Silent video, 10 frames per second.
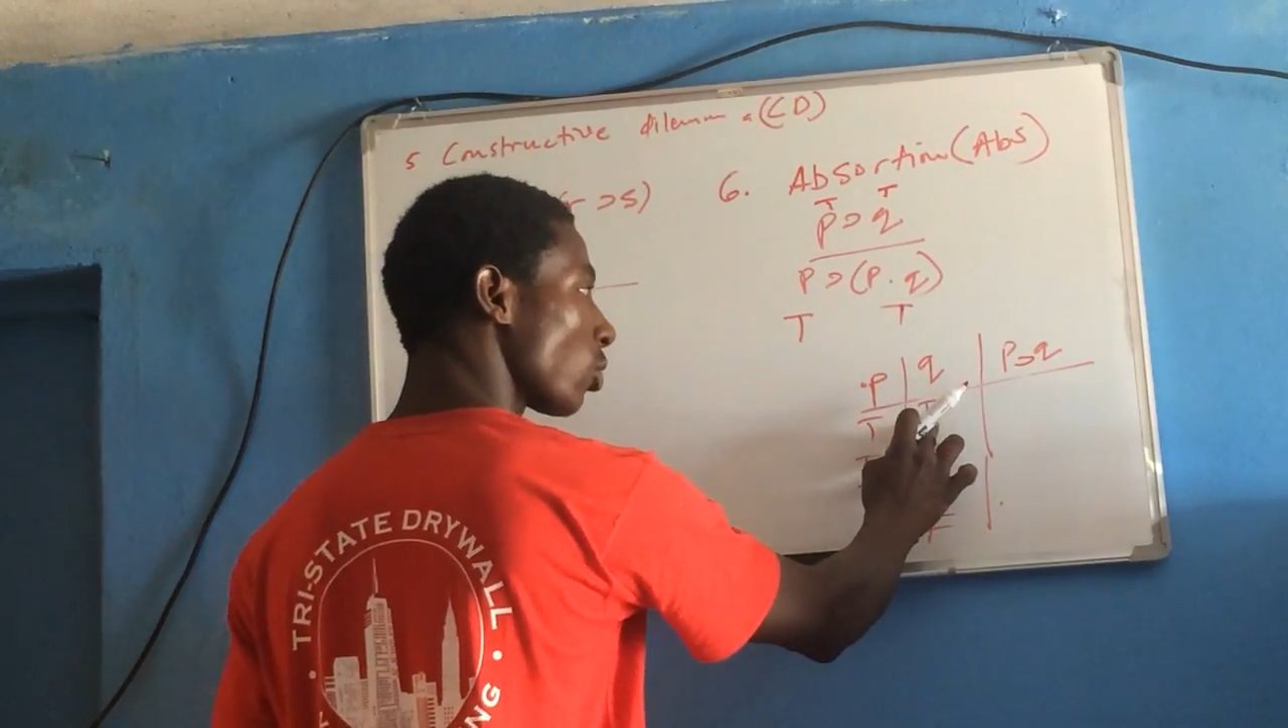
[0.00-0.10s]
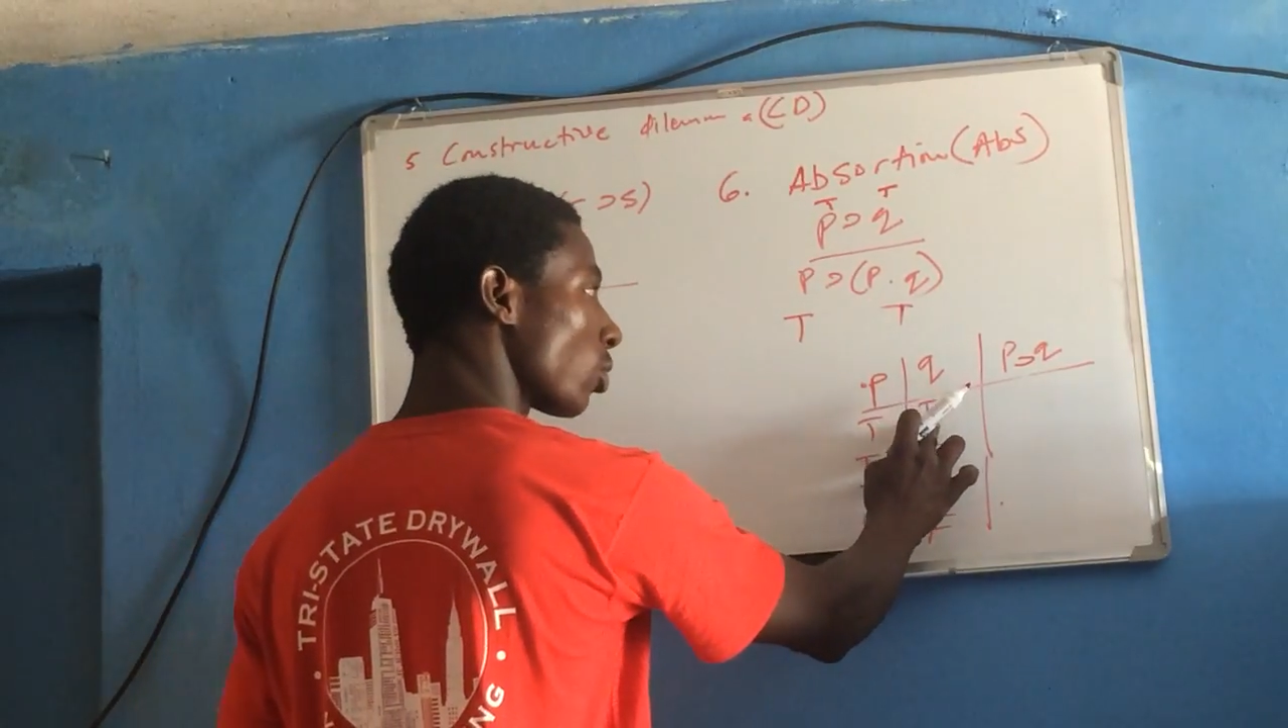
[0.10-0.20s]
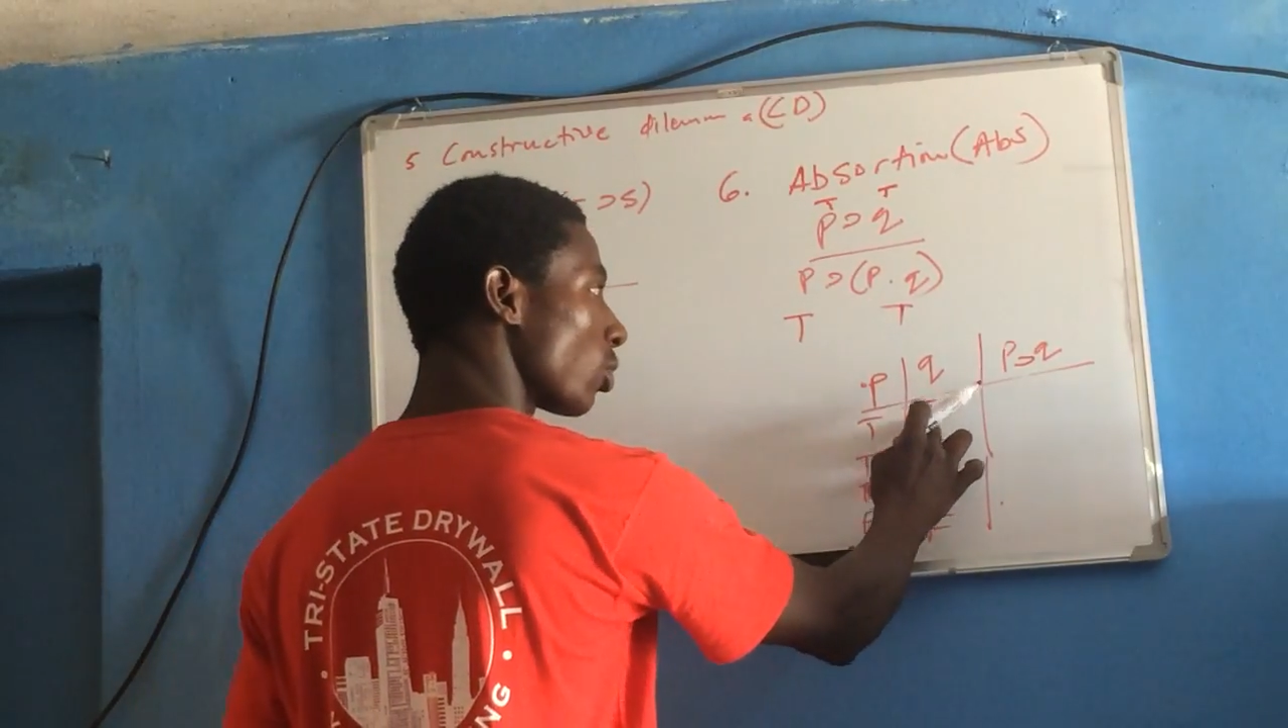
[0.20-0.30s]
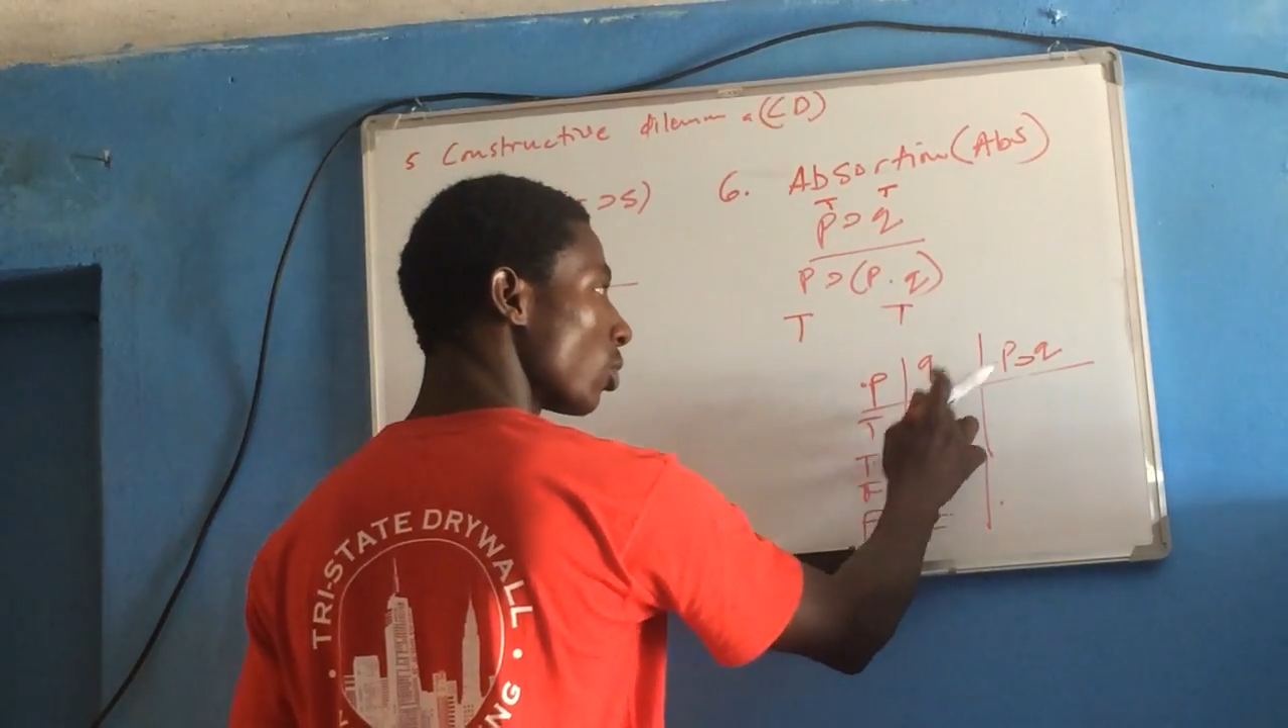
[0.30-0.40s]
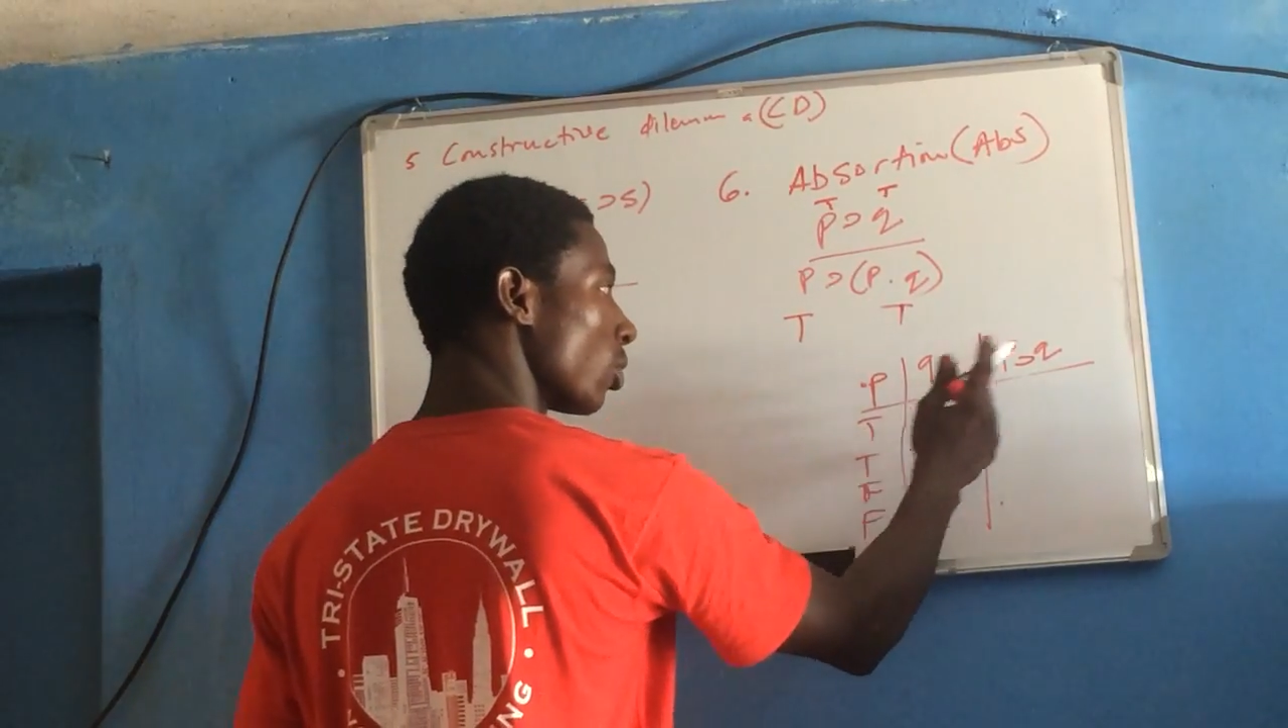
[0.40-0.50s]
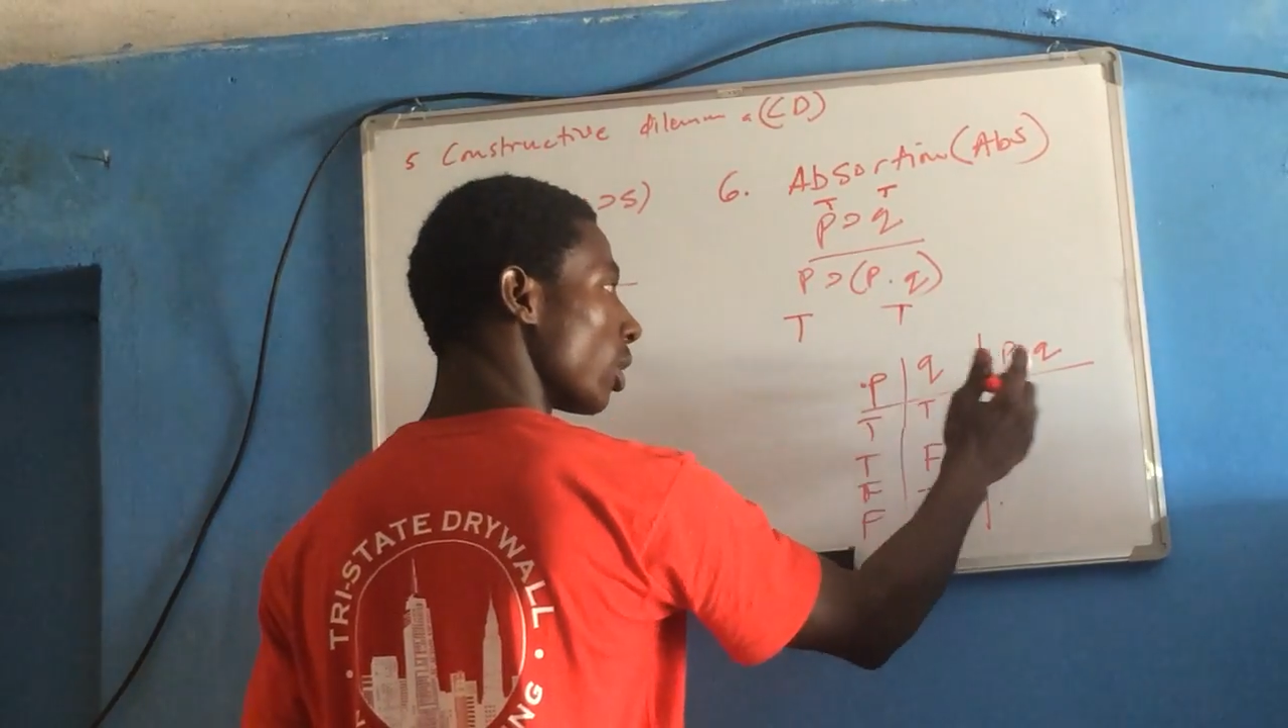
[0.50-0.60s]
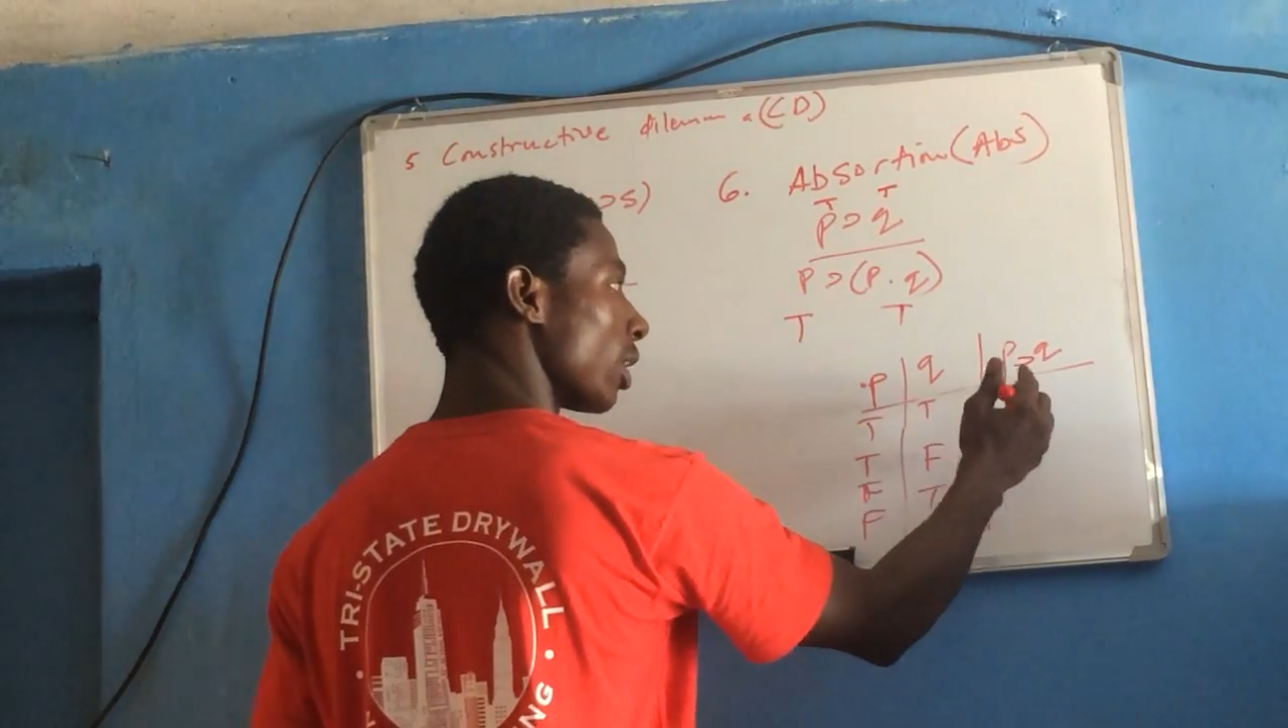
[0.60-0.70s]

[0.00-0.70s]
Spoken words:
true